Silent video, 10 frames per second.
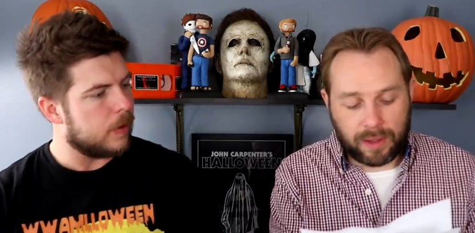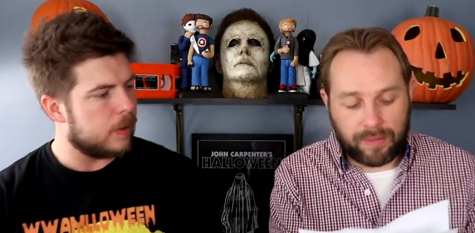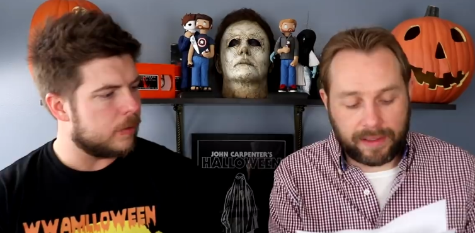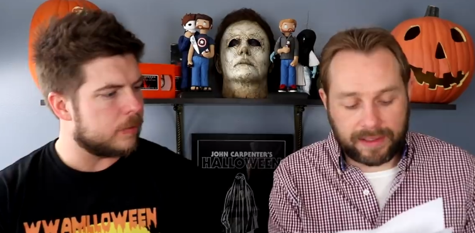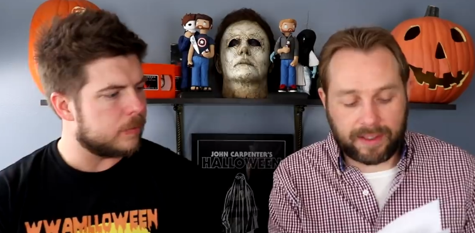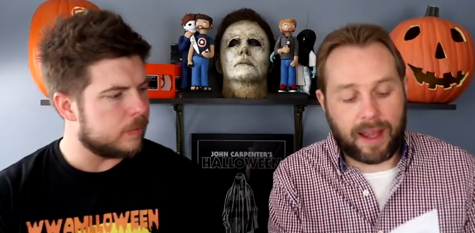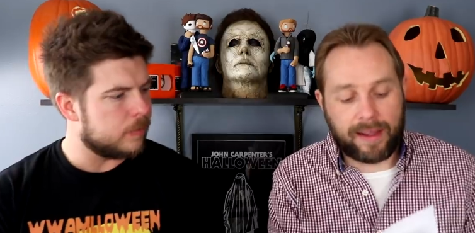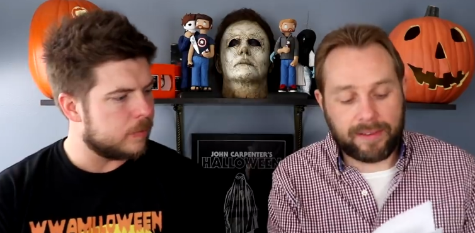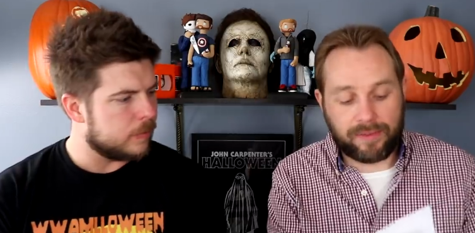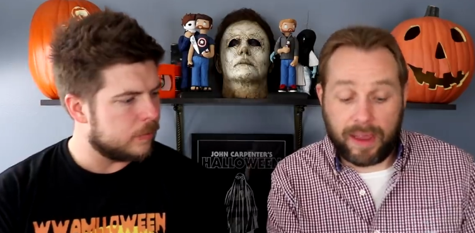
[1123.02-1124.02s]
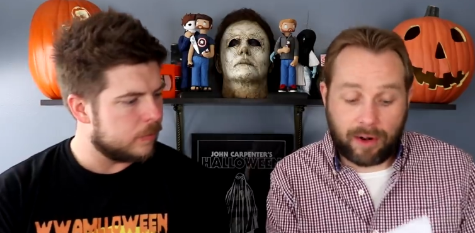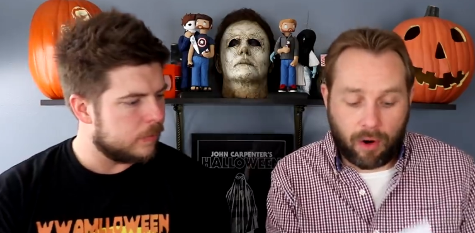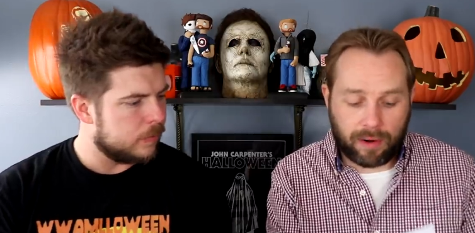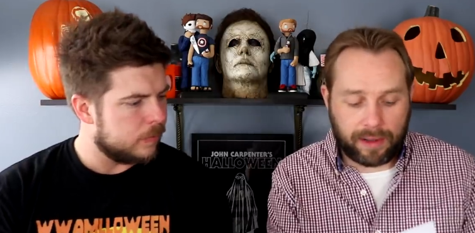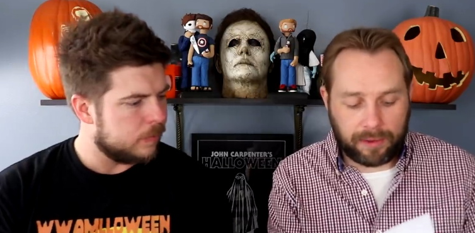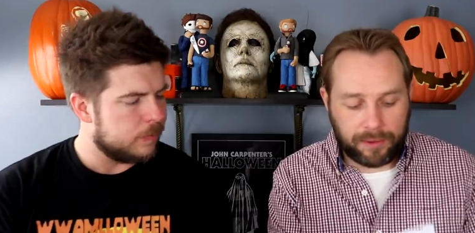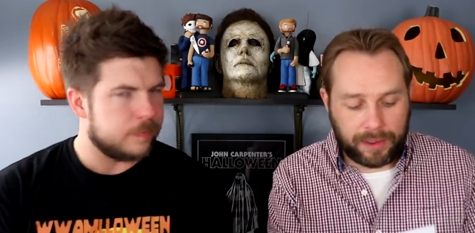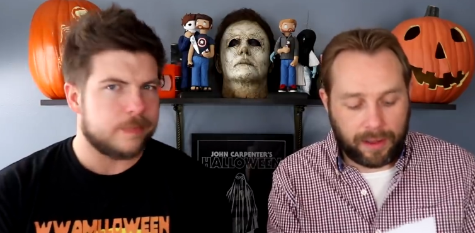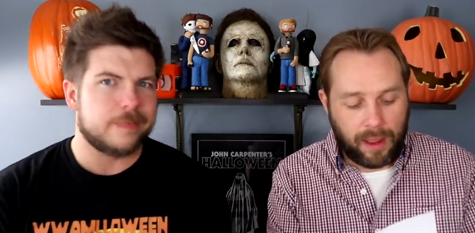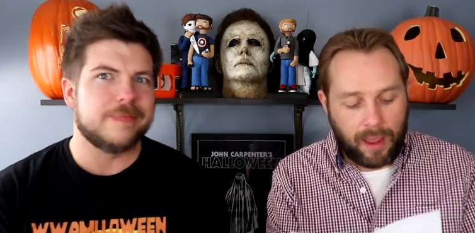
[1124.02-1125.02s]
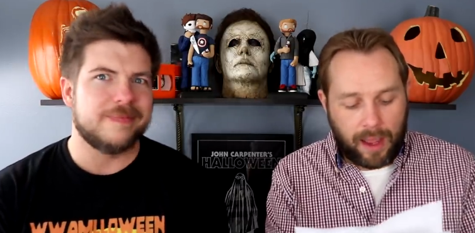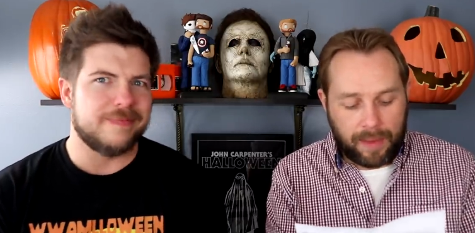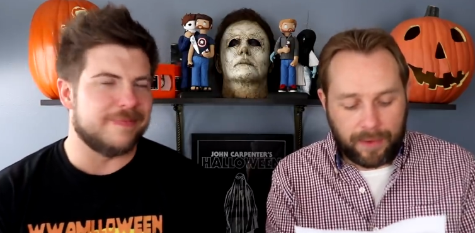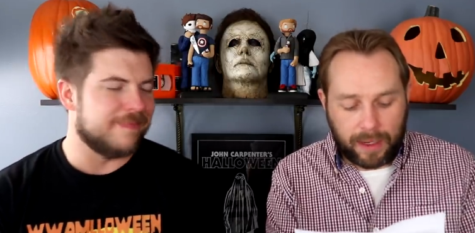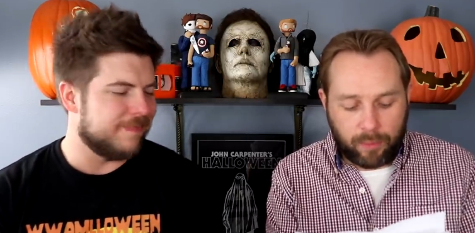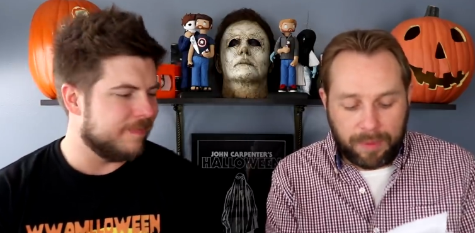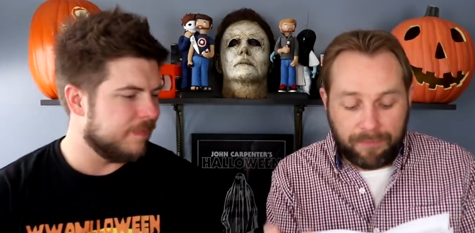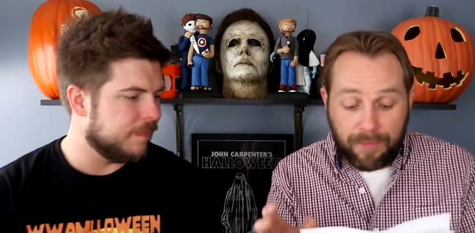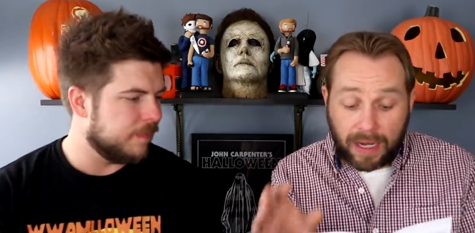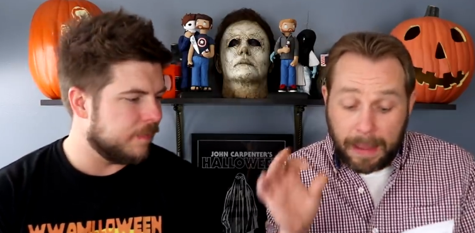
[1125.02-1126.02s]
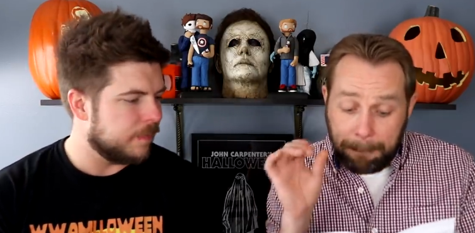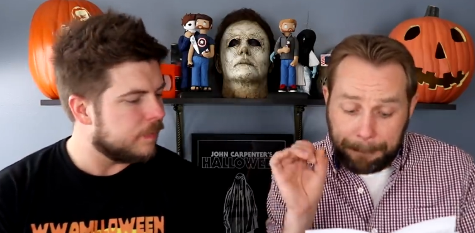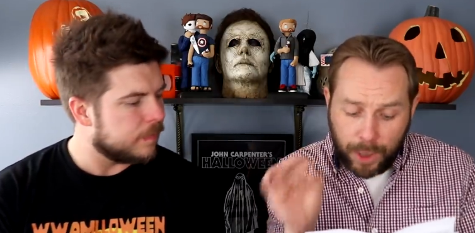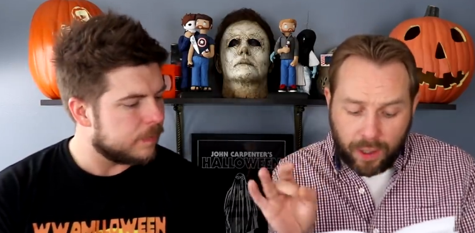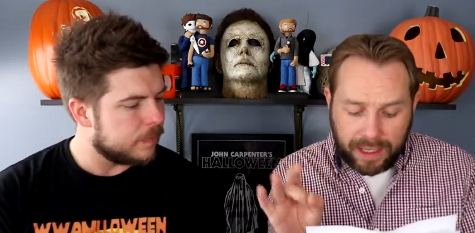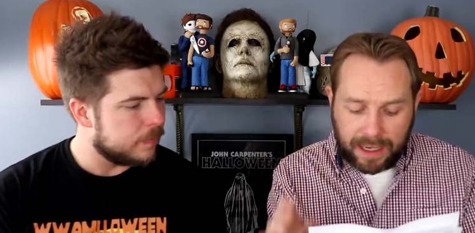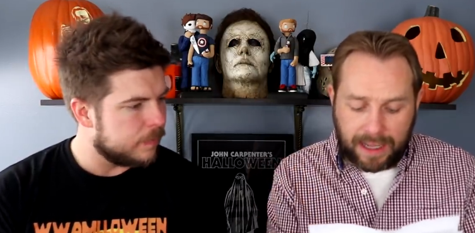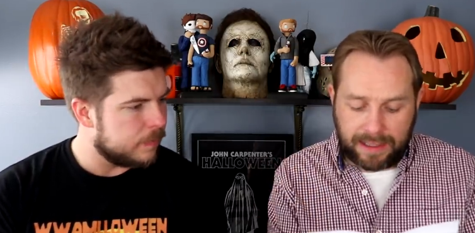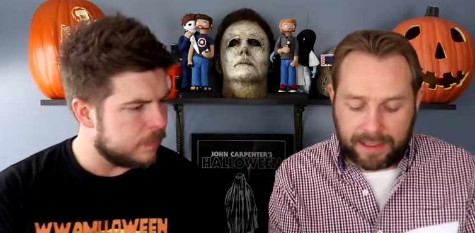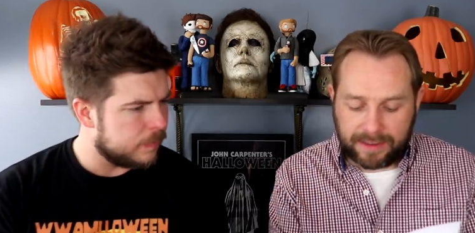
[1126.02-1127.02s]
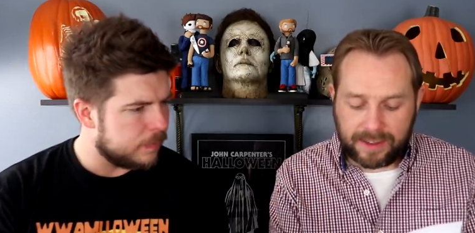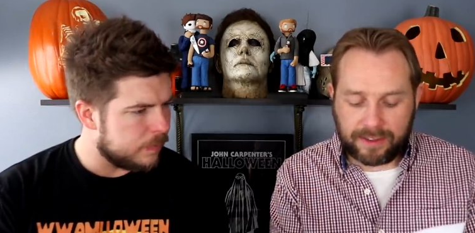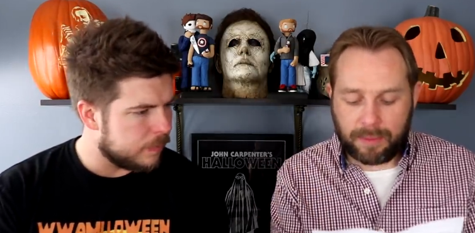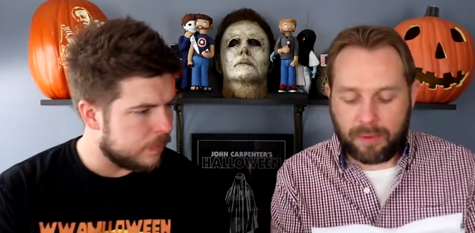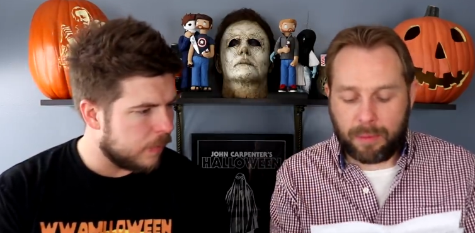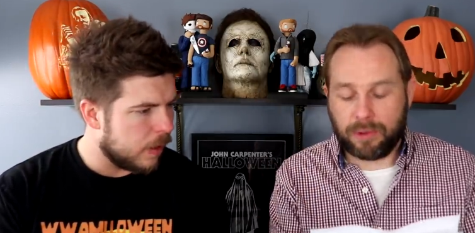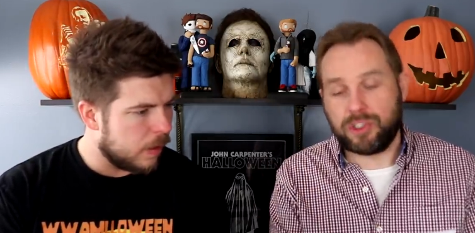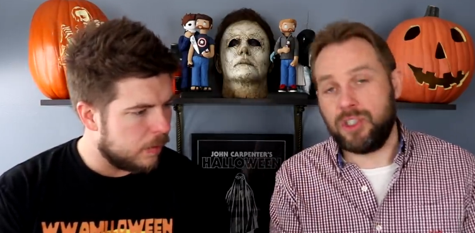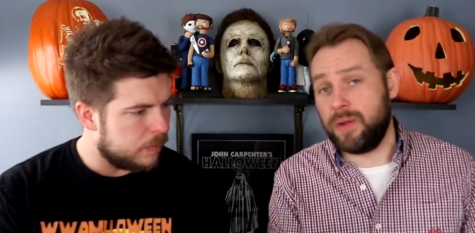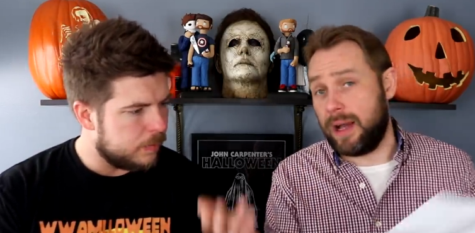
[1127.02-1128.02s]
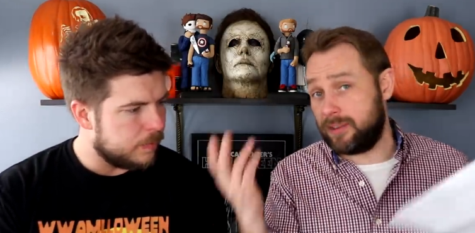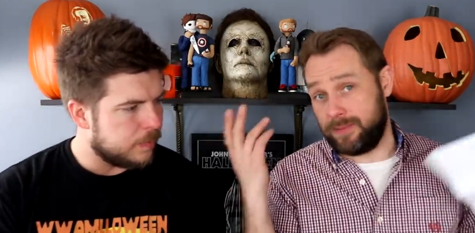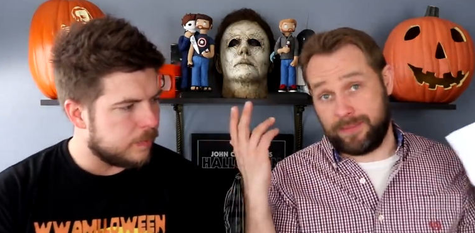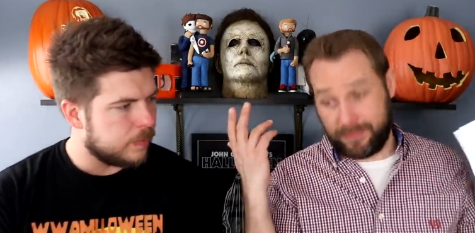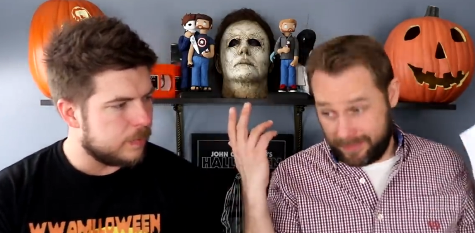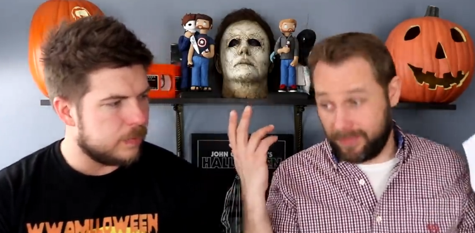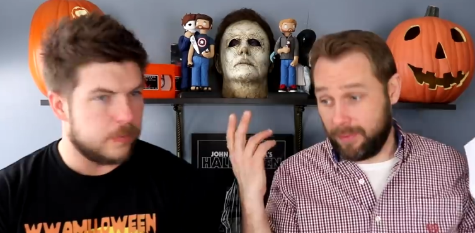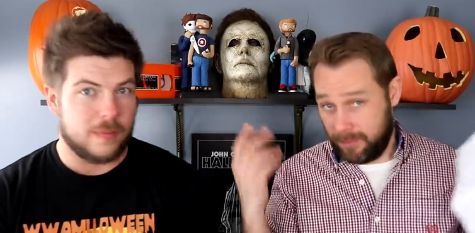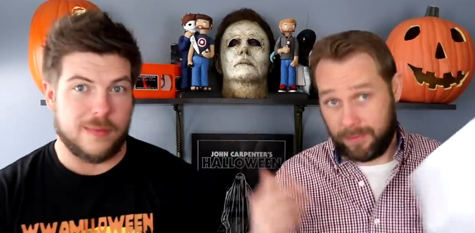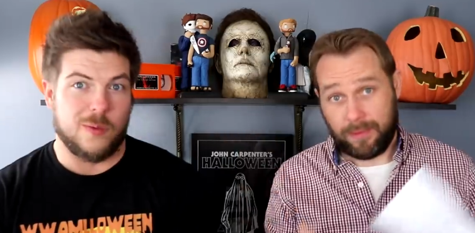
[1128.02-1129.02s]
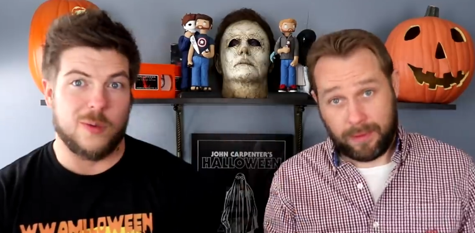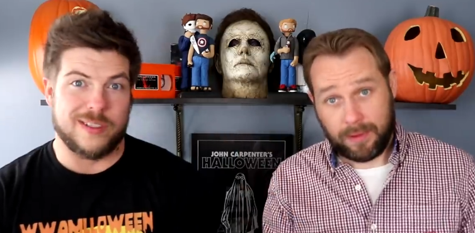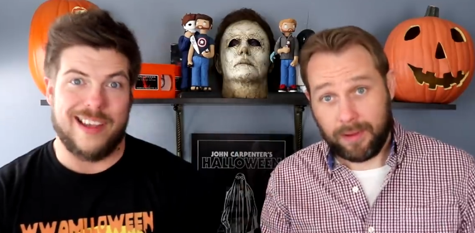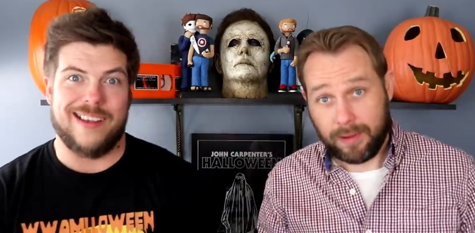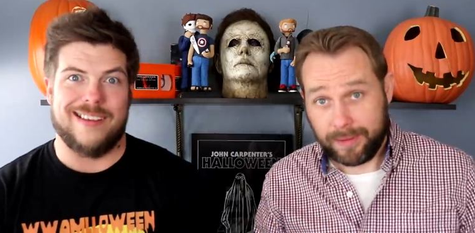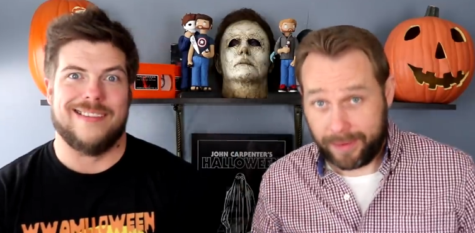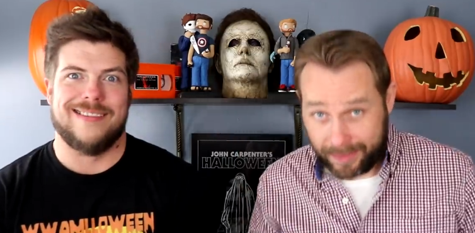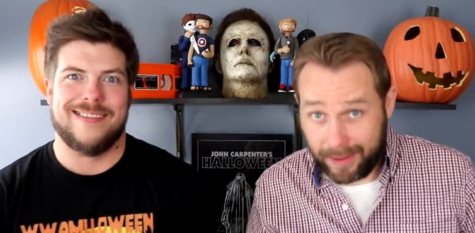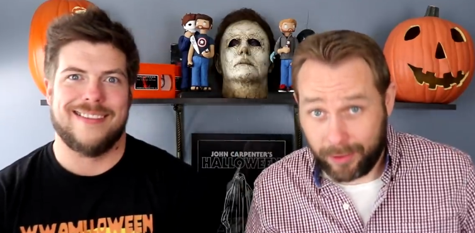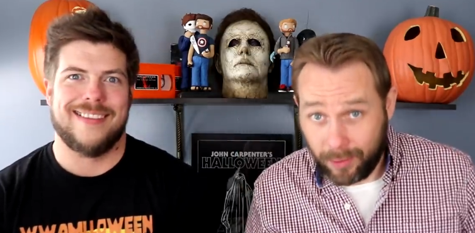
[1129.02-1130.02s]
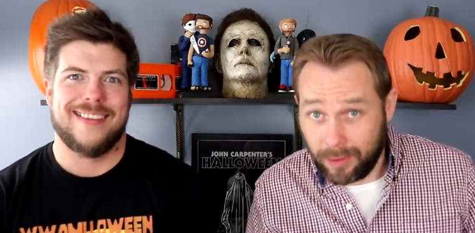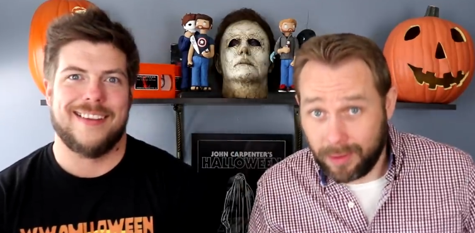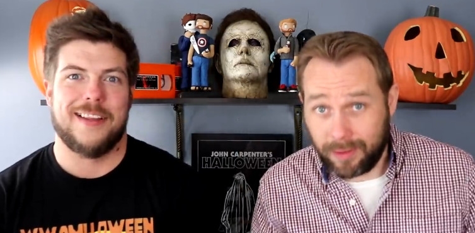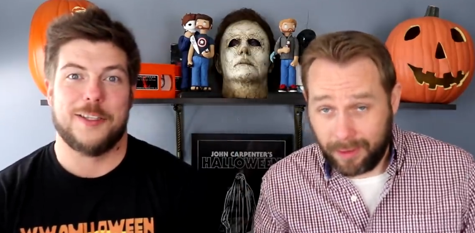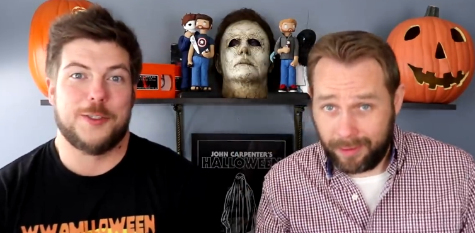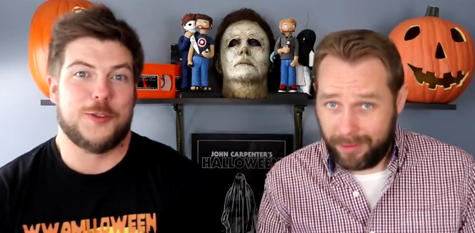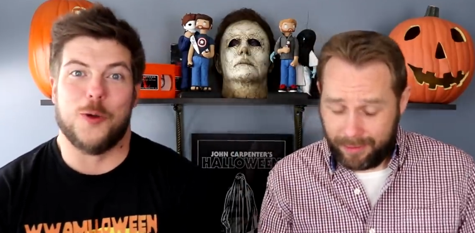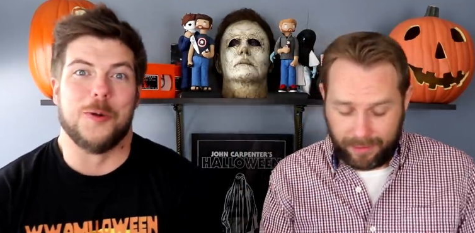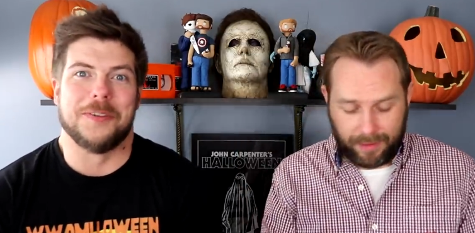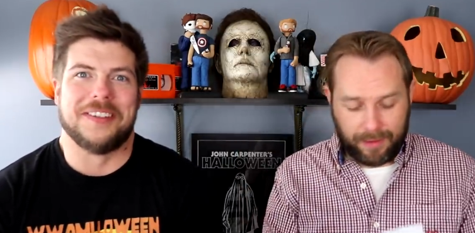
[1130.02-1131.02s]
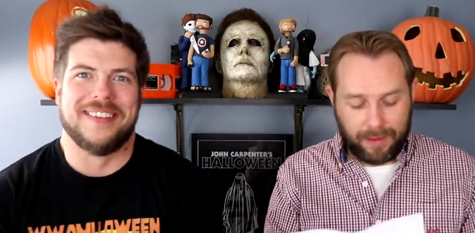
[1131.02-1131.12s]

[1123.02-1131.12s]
Speaker 1: loving designs, fan art included, and thought it would be fucking brilliant idea to send some of the merch to you guys. We'll take it. Oh, thank you. Sold.